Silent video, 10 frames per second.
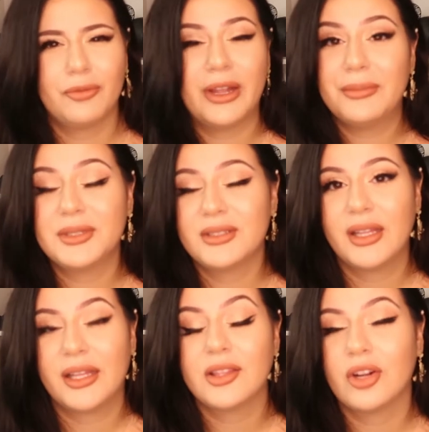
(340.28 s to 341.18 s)

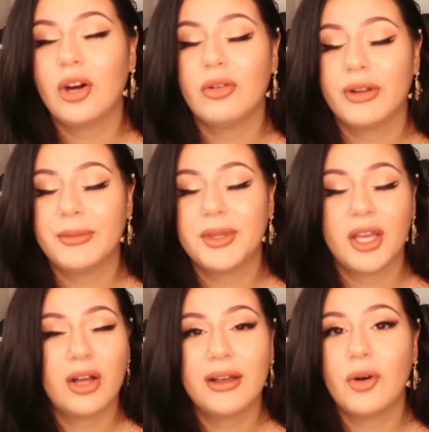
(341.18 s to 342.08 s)
ripped like they're all ripped
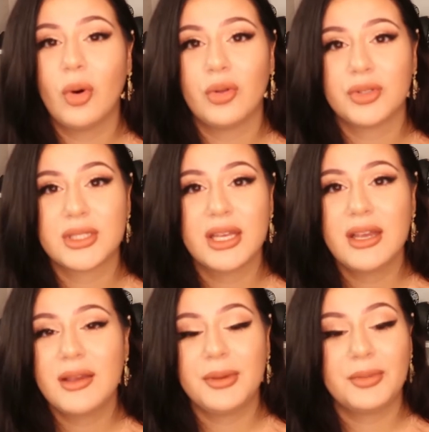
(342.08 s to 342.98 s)
they all have holes
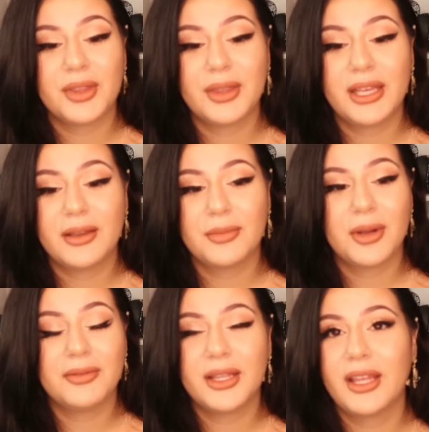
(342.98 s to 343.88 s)
people think
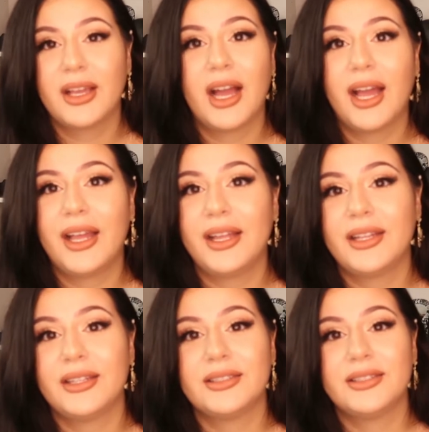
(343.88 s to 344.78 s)
probably think
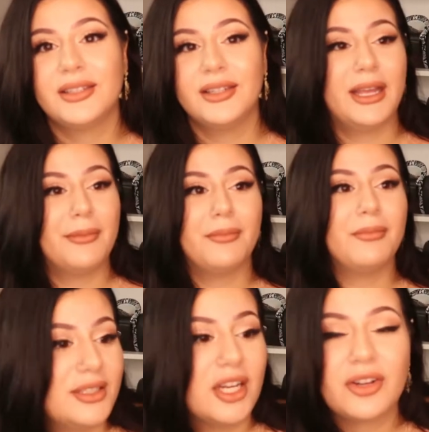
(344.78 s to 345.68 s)
I am
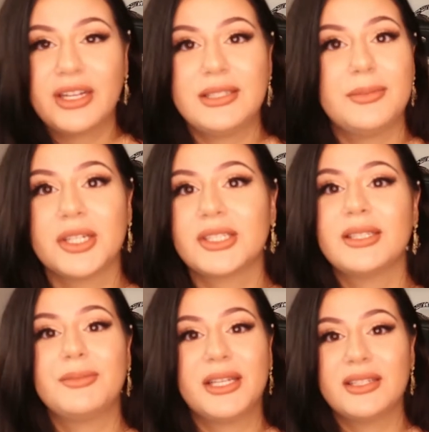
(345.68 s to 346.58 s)
a crazy
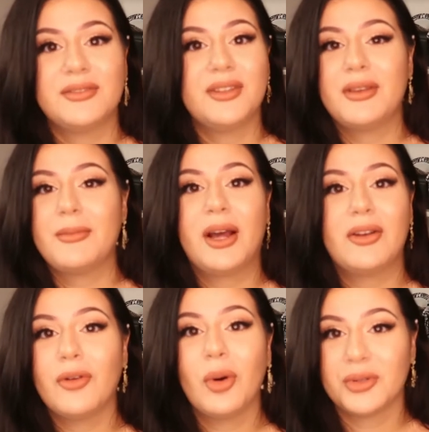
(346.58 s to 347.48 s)
person because of the
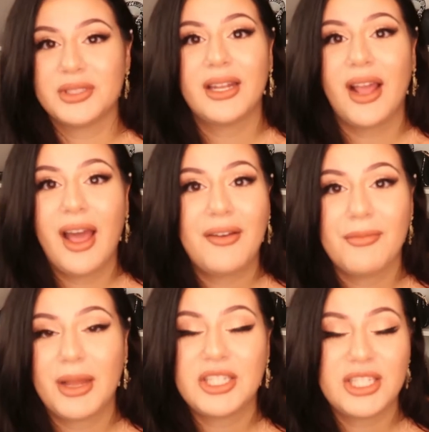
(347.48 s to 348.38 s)
amount of holes that I have
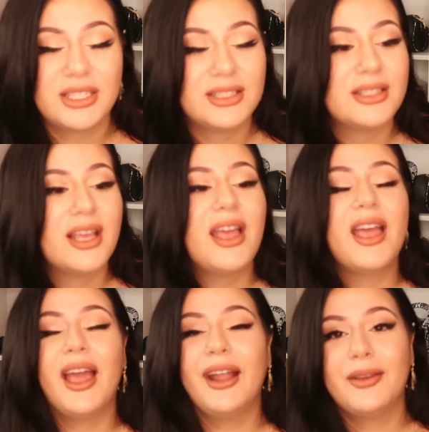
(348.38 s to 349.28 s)
in my jeans
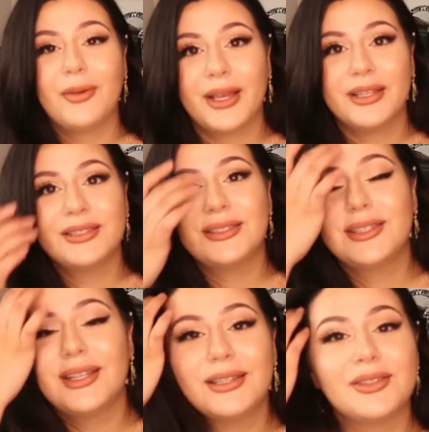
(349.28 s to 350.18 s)
anyways
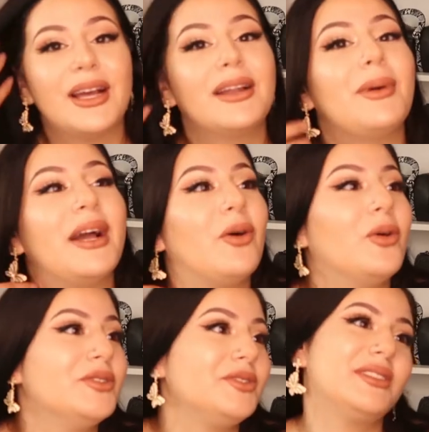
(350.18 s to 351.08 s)
so I had to buy a
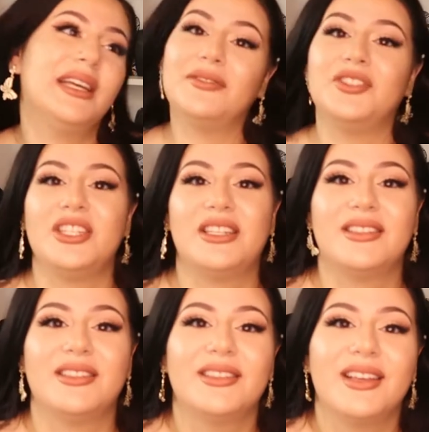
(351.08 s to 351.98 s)
whole new set of
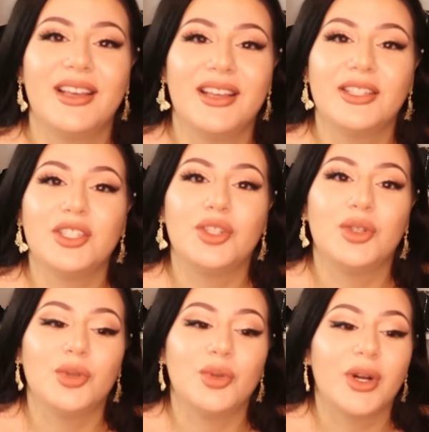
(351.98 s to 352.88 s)
jeans
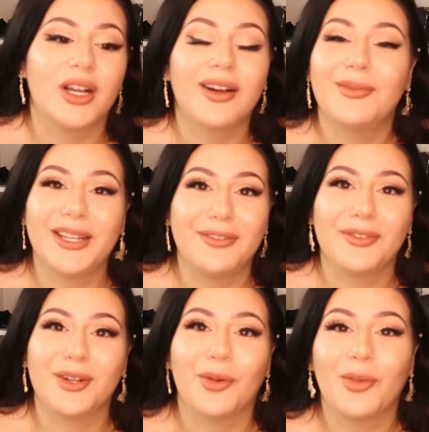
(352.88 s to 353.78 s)
to accommodate
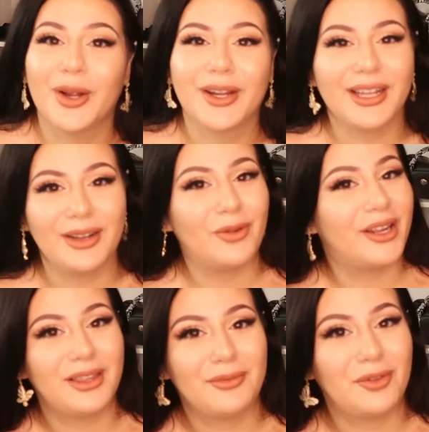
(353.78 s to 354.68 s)
for work and
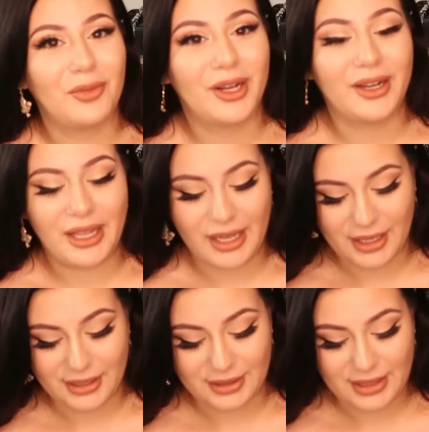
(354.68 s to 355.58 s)
wearing them for work
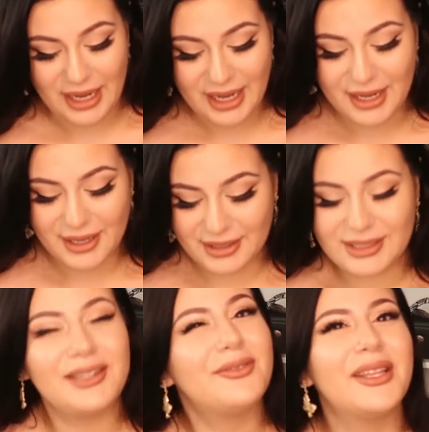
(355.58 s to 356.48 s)
and I
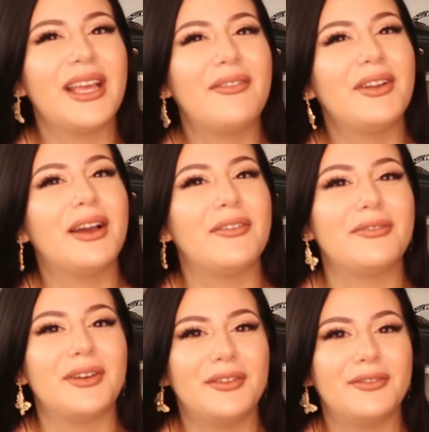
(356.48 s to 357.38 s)
didn't really have
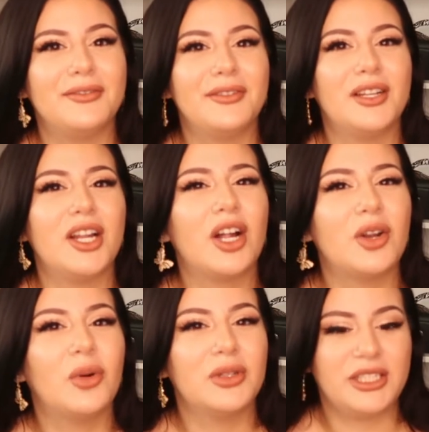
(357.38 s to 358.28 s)
enough of
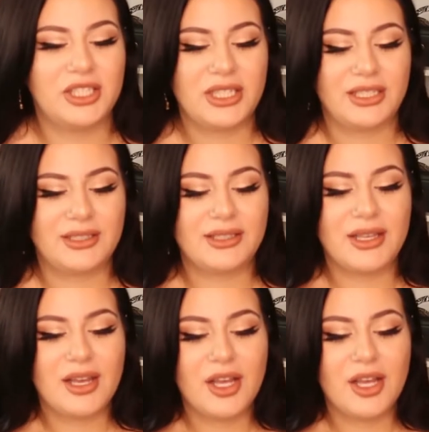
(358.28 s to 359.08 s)
non-holy jeans